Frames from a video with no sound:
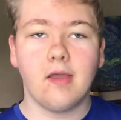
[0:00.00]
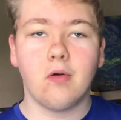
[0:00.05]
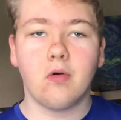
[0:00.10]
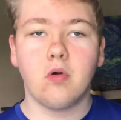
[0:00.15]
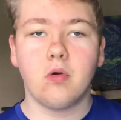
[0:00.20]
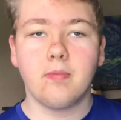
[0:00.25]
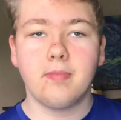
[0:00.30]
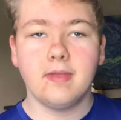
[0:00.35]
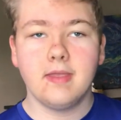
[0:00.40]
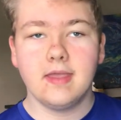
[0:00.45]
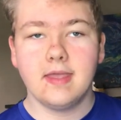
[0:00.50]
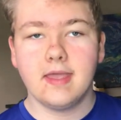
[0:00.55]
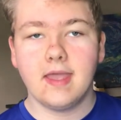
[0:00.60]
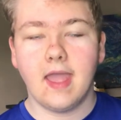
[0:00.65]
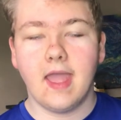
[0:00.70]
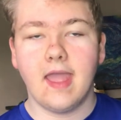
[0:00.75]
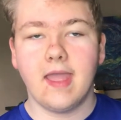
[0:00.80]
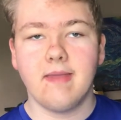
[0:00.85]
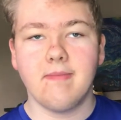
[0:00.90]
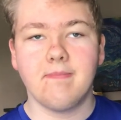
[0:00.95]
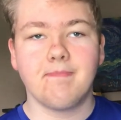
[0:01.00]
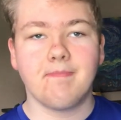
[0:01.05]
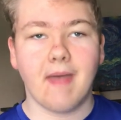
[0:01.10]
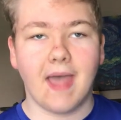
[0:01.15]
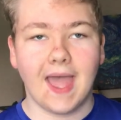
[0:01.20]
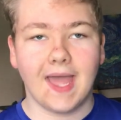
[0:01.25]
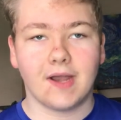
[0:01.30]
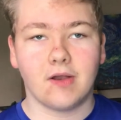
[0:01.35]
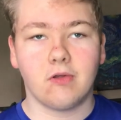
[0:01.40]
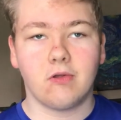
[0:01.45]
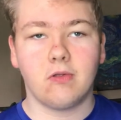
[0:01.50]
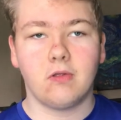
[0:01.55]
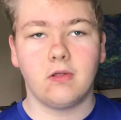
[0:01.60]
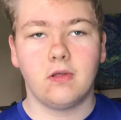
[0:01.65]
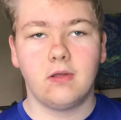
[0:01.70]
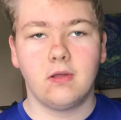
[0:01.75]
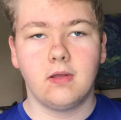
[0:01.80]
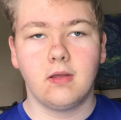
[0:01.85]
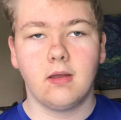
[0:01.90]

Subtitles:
it will be a battle.